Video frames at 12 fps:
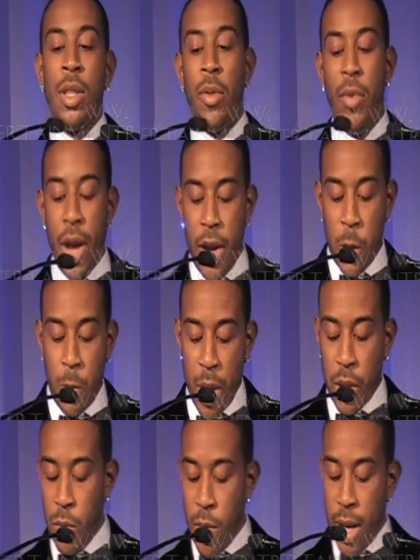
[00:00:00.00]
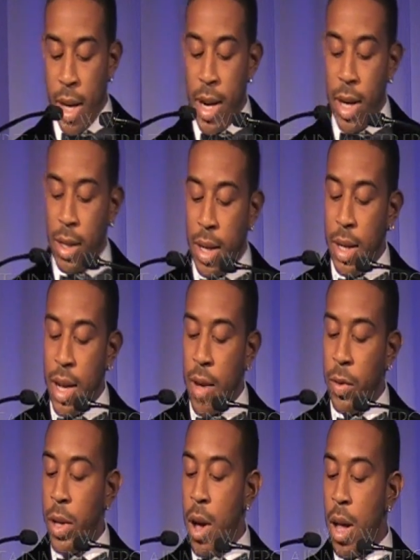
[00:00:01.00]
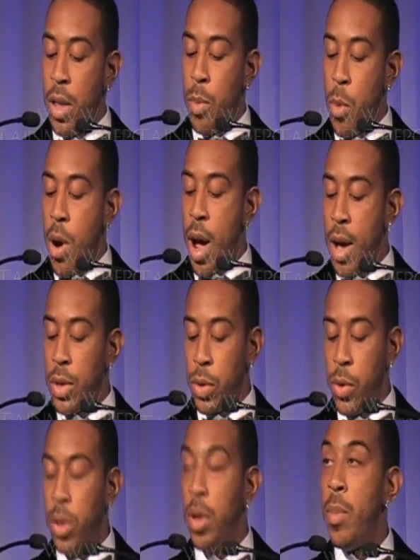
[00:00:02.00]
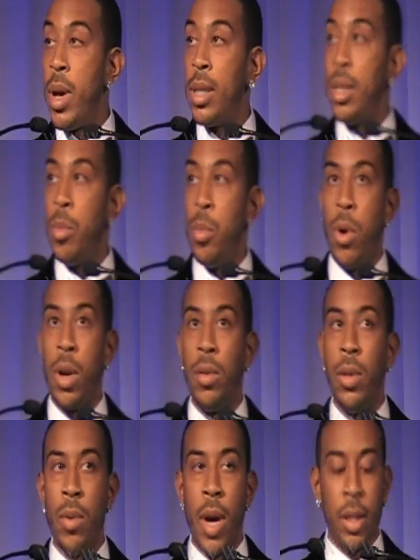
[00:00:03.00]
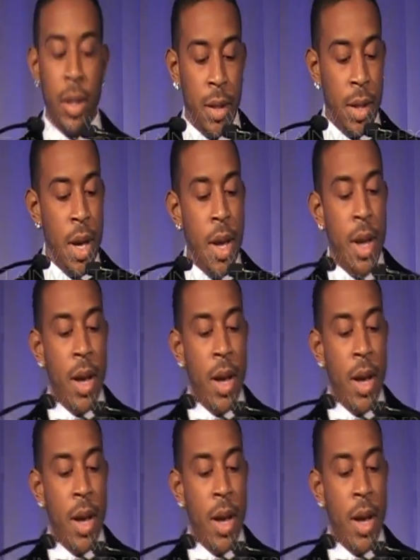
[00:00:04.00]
a very special recognition and definitely all the Morehouse School of Medicine Board of Directors.